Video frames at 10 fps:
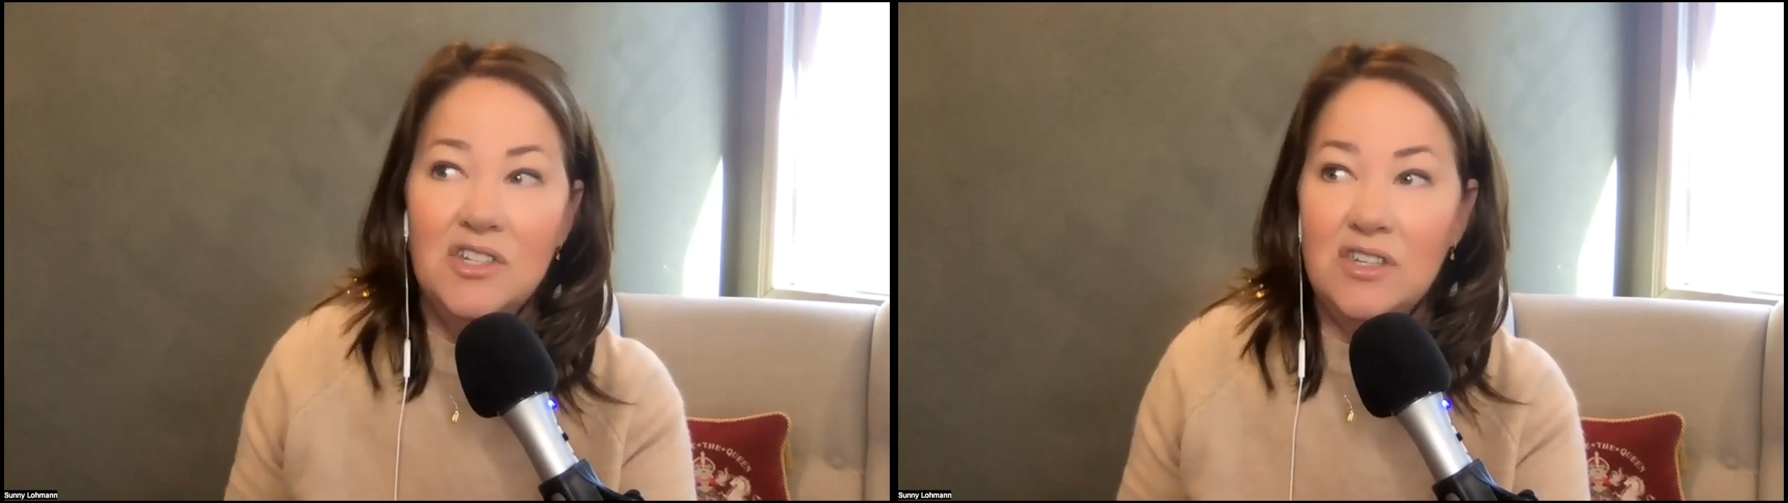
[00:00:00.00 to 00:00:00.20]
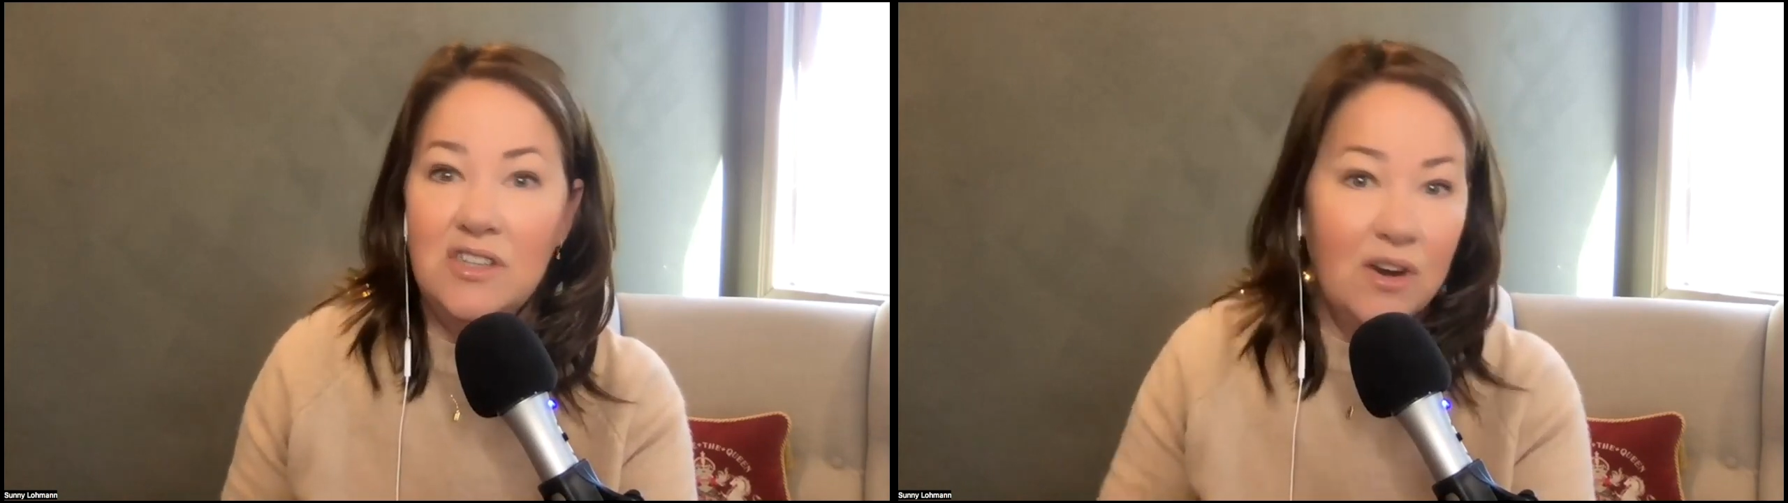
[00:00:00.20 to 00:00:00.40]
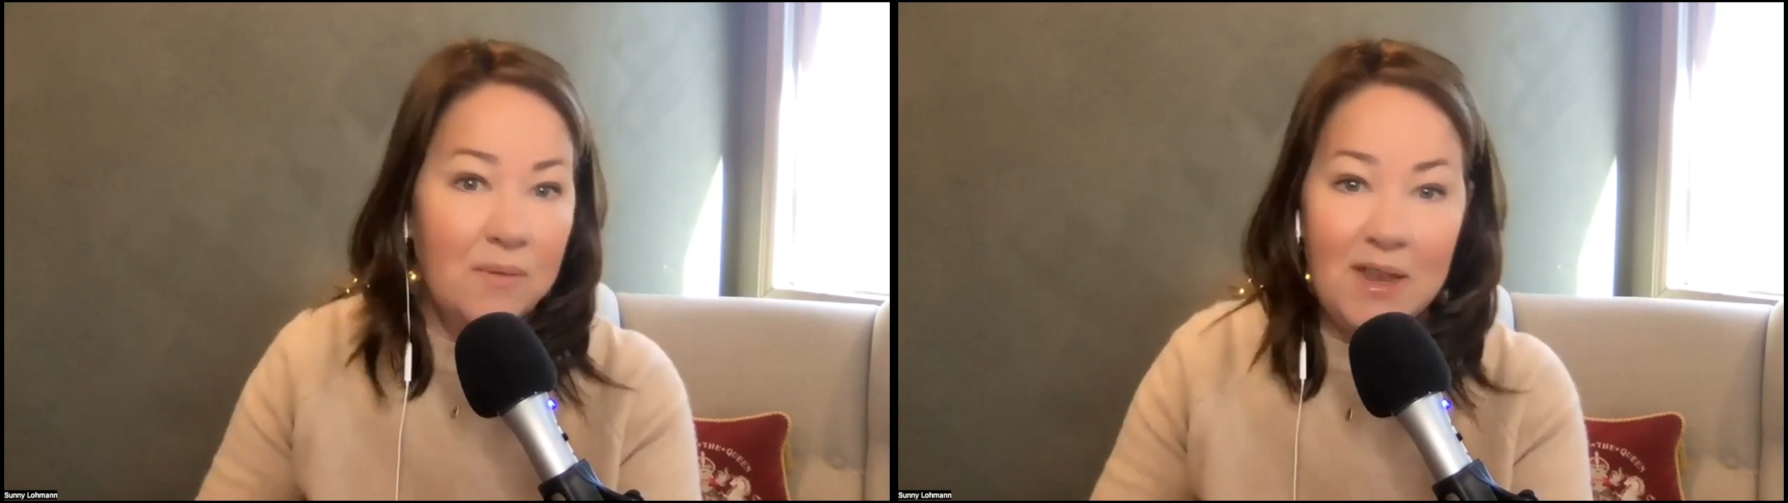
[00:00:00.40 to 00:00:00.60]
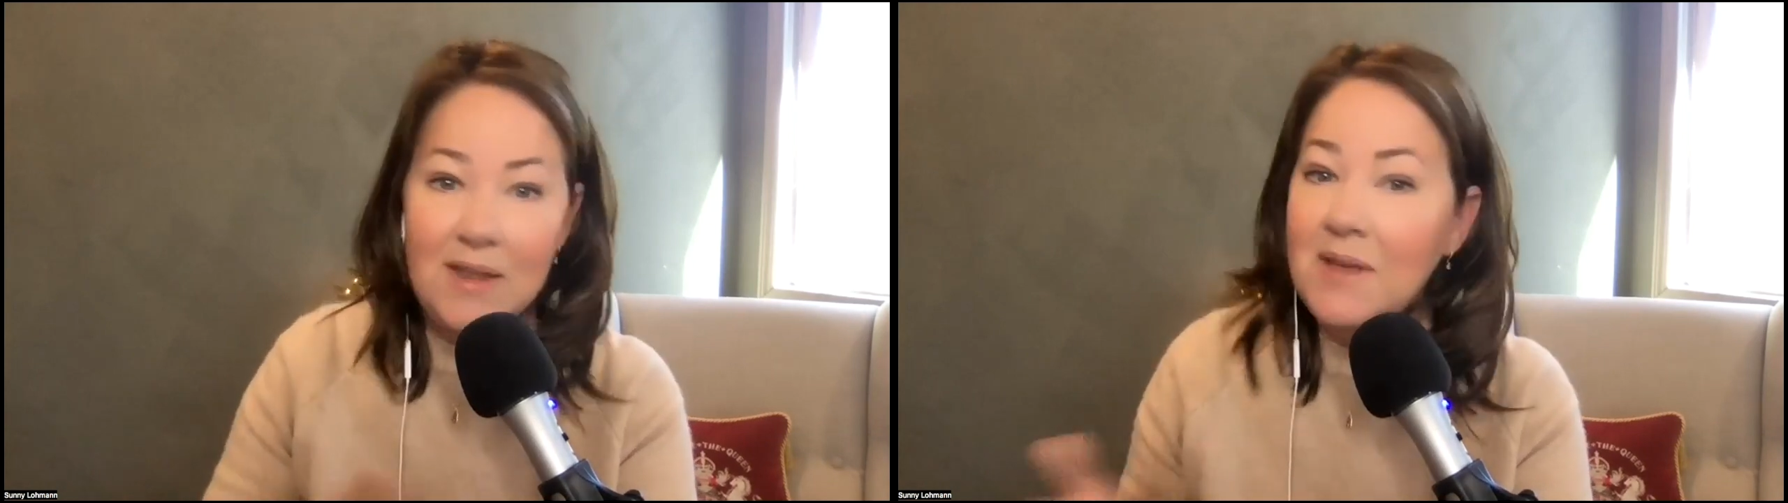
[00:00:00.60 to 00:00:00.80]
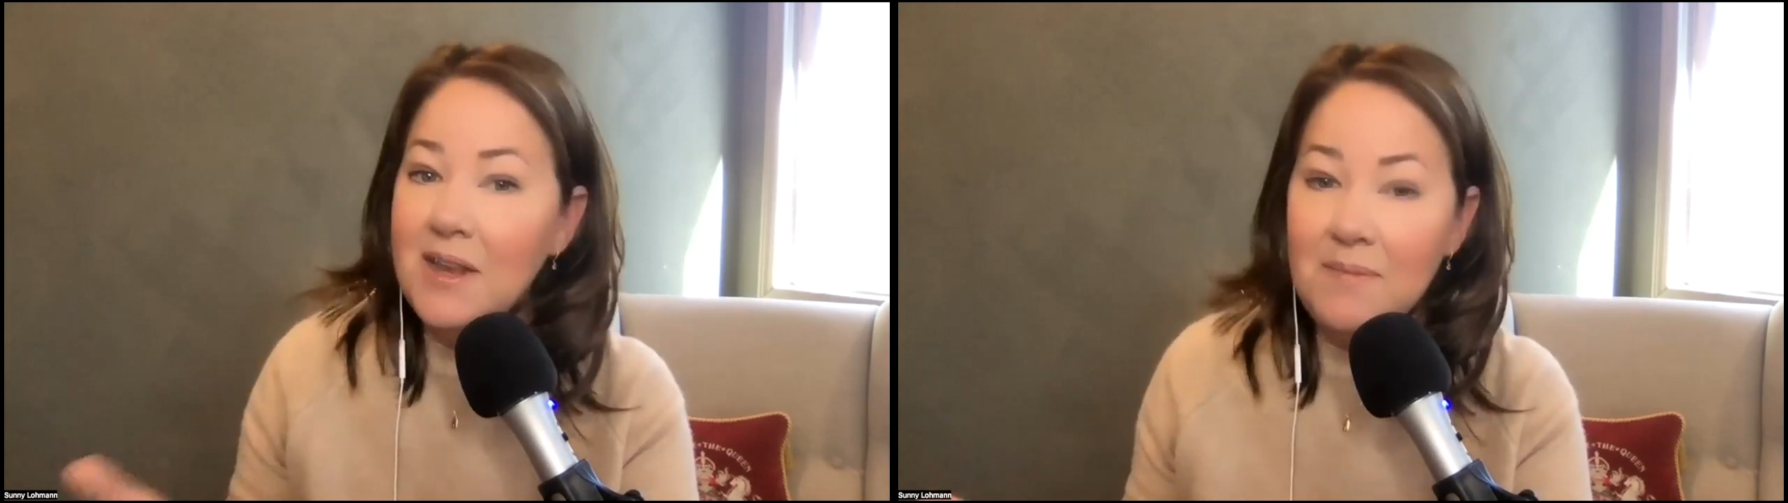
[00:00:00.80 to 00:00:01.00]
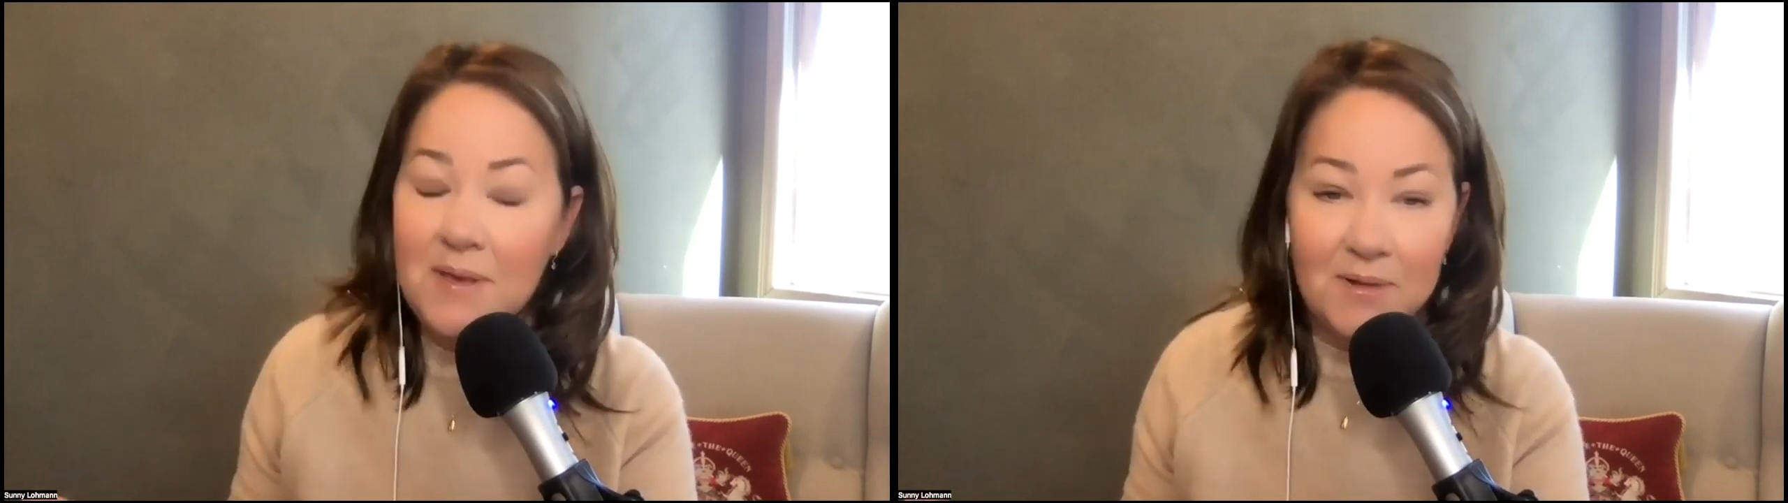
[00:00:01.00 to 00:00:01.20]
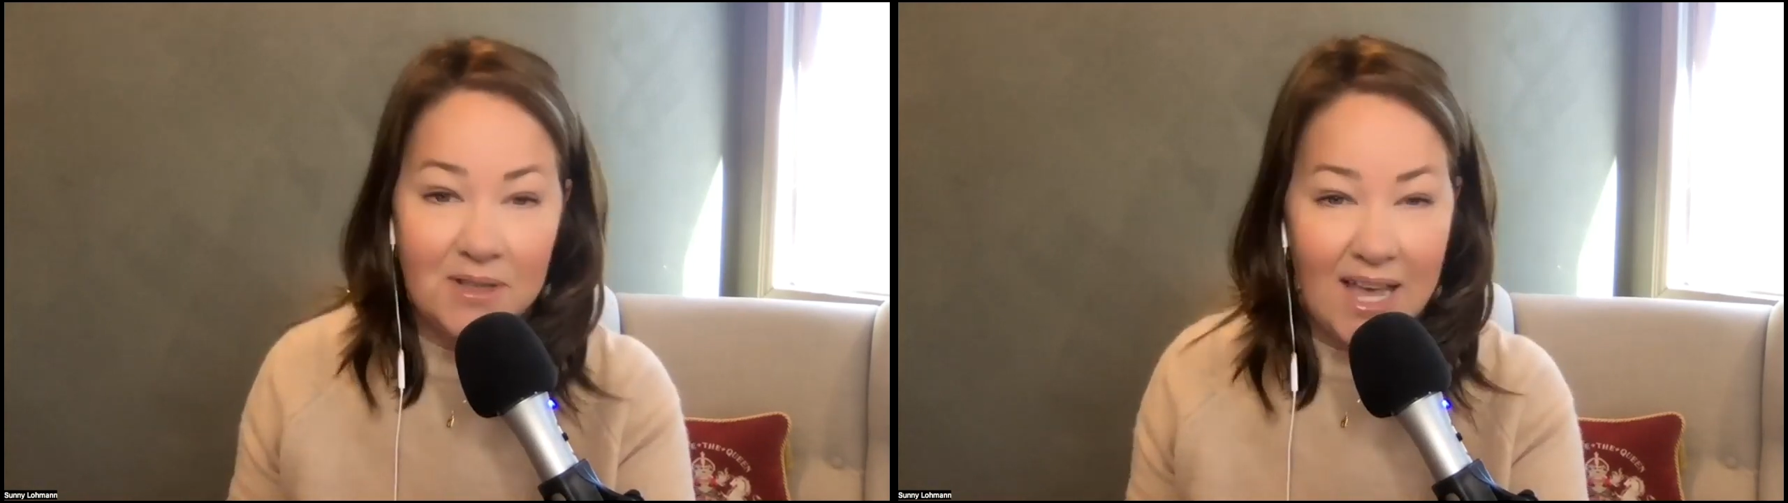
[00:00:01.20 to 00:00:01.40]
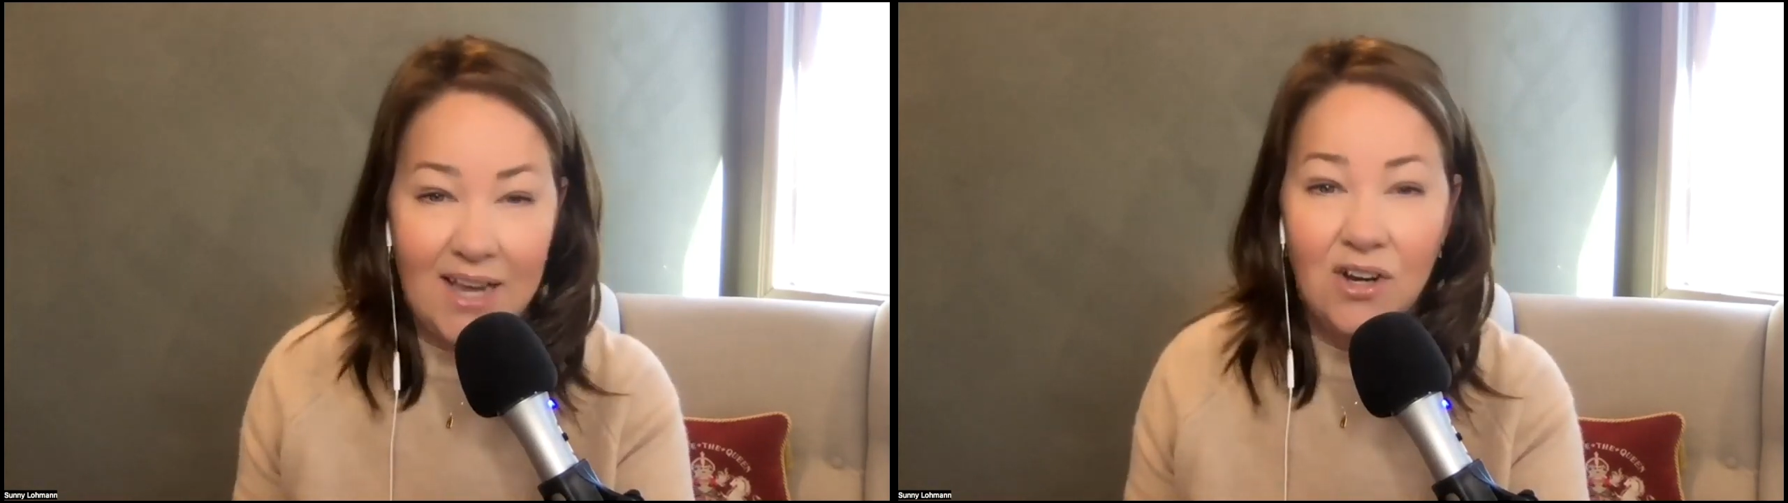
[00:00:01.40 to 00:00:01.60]
There are many, many people
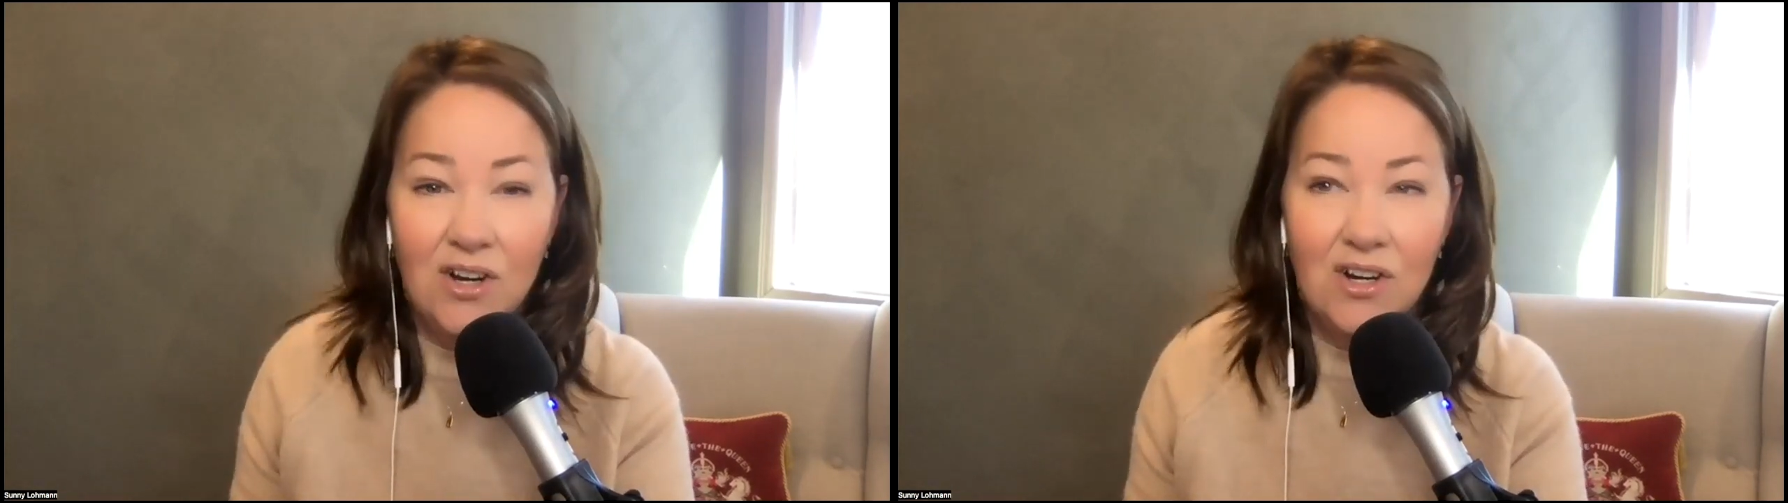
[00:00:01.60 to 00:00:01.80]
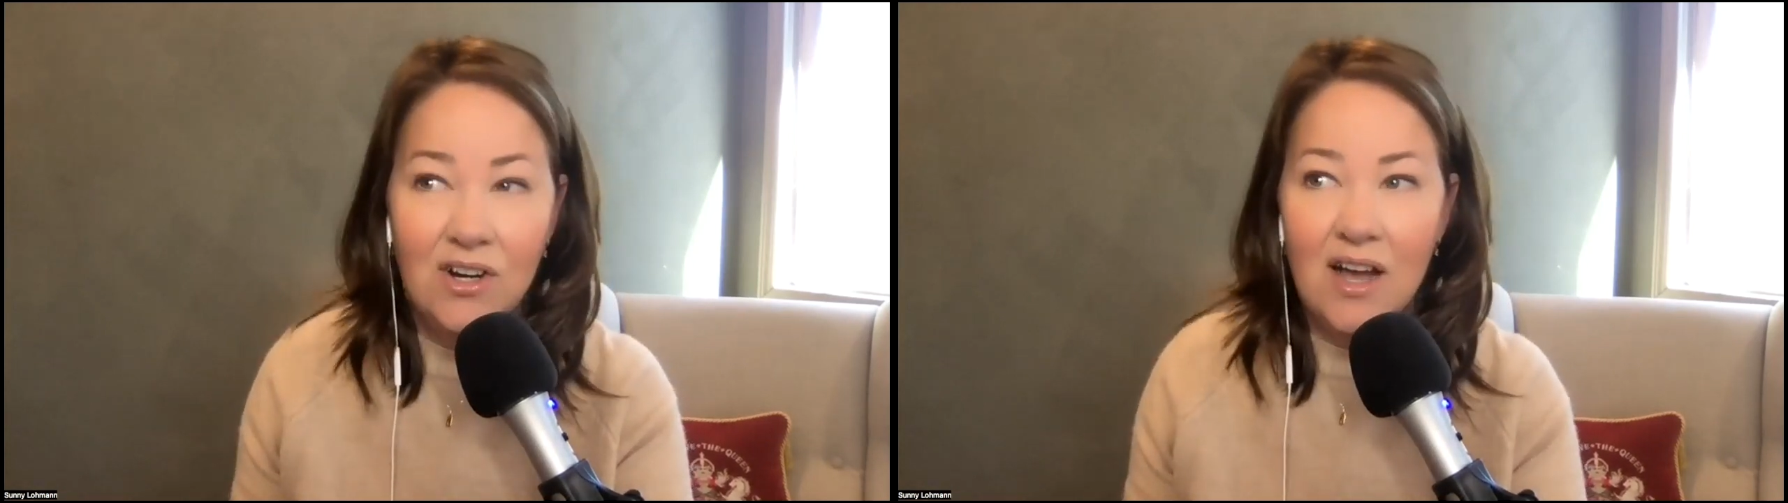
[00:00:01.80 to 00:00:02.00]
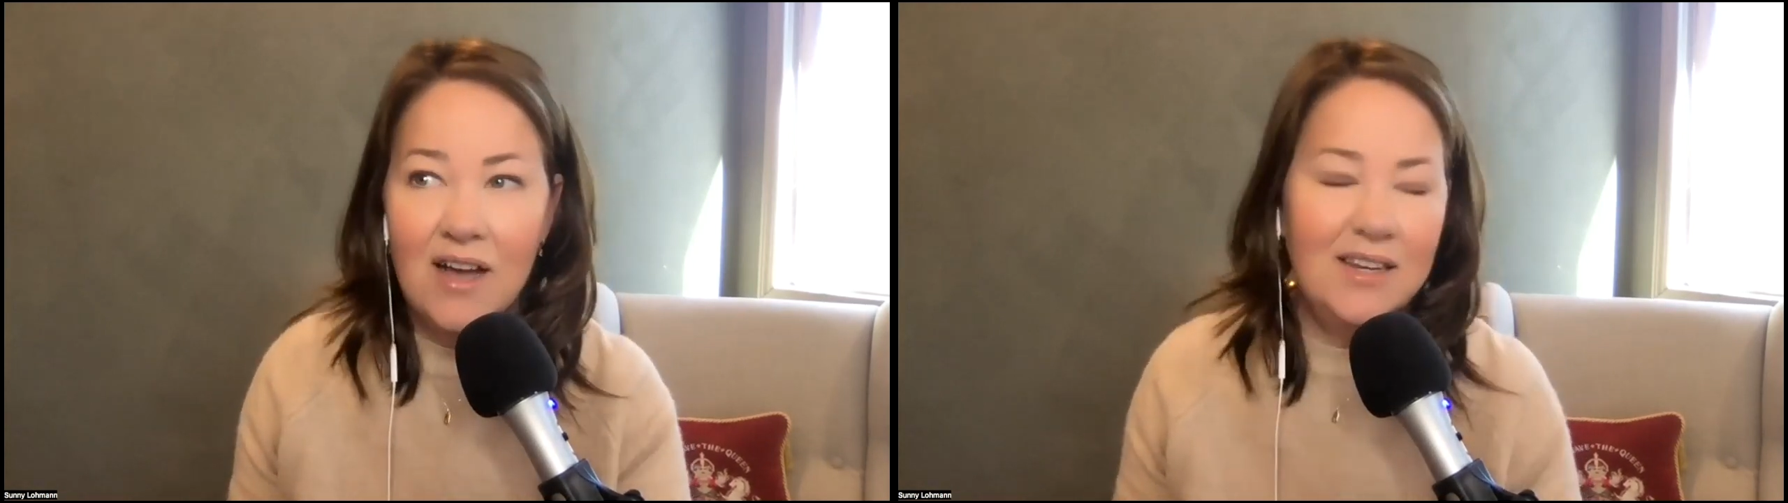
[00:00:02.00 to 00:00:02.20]
like her,